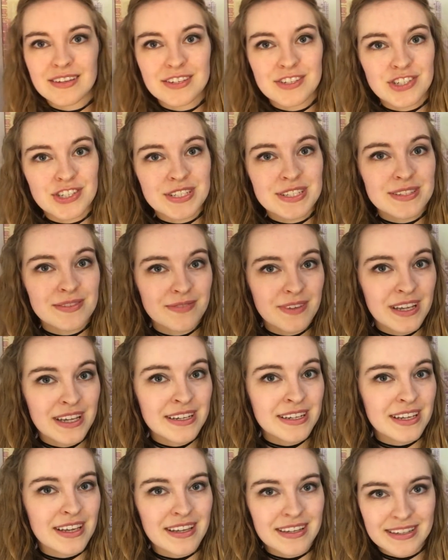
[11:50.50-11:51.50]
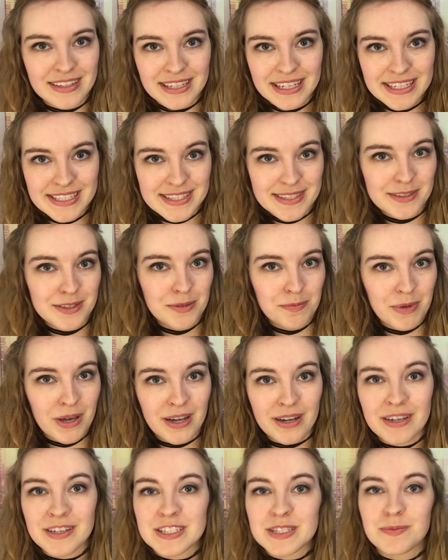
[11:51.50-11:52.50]
Just find a nice little
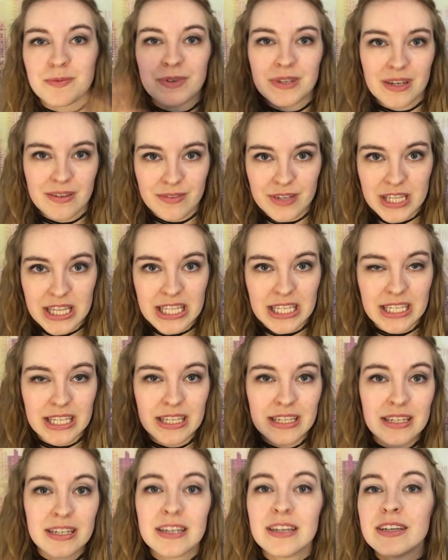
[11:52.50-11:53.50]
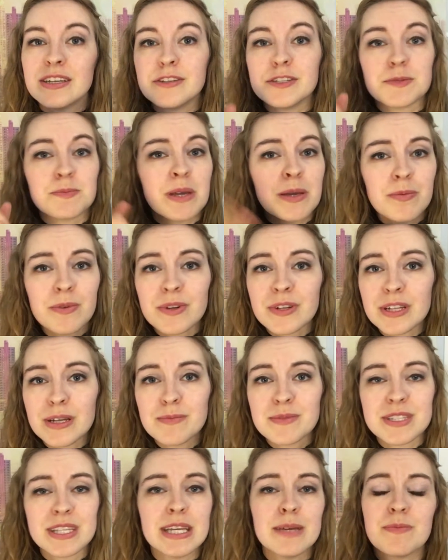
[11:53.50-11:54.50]
pocket to put everything in. Use paper
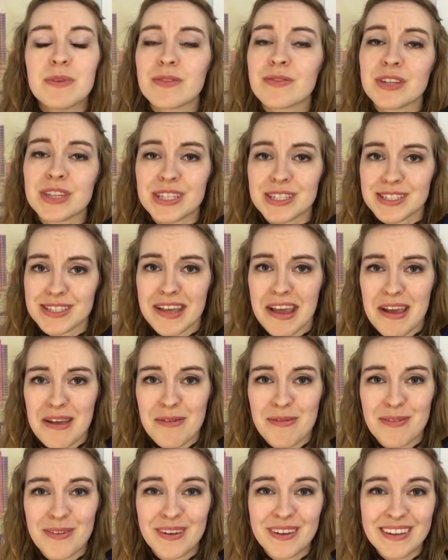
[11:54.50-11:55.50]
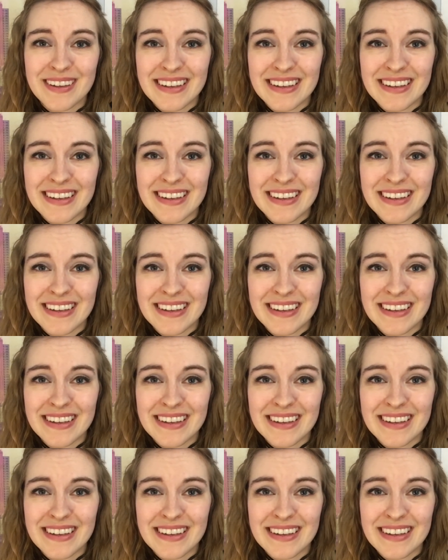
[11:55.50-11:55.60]
clips, keep everything safe.